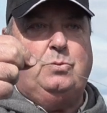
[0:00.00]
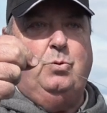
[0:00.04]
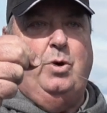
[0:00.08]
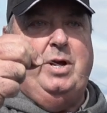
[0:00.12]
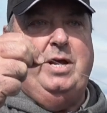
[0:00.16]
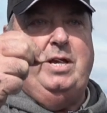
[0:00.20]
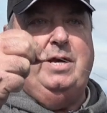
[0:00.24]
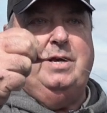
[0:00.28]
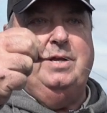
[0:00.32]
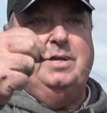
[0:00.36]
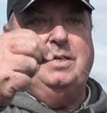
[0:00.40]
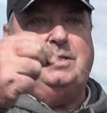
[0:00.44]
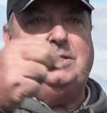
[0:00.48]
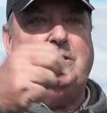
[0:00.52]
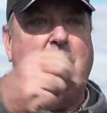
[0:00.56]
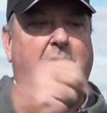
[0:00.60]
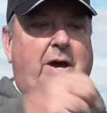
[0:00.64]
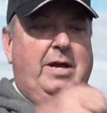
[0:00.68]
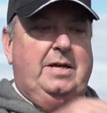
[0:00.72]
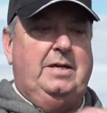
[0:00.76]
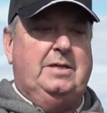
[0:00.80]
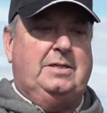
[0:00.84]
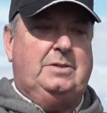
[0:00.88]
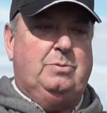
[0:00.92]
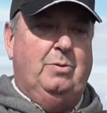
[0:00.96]
where you're going to tie
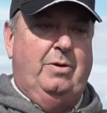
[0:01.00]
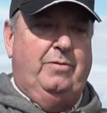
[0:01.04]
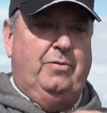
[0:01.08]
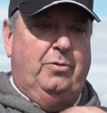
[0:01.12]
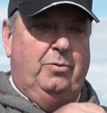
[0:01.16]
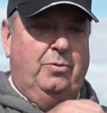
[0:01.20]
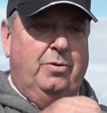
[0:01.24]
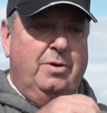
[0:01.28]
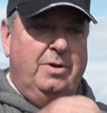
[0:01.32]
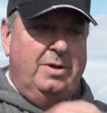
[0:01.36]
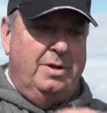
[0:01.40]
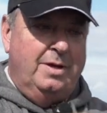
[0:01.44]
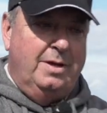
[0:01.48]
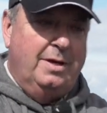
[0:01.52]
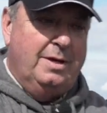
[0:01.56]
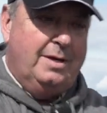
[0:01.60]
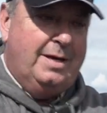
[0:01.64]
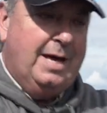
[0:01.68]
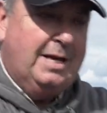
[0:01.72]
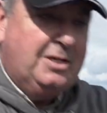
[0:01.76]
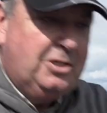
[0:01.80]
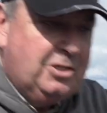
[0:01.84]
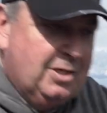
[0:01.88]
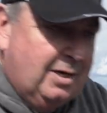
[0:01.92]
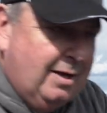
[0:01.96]
your swivel.
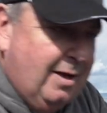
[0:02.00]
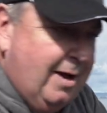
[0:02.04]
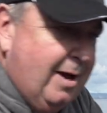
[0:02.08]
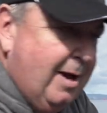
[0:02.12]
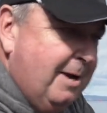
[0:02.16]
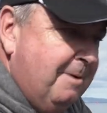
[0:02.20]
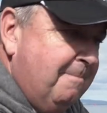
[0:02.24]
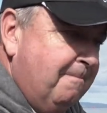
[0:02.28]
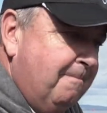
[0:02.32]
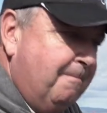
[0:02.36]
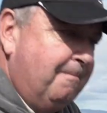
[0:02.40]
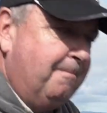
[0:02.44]
Cut your line,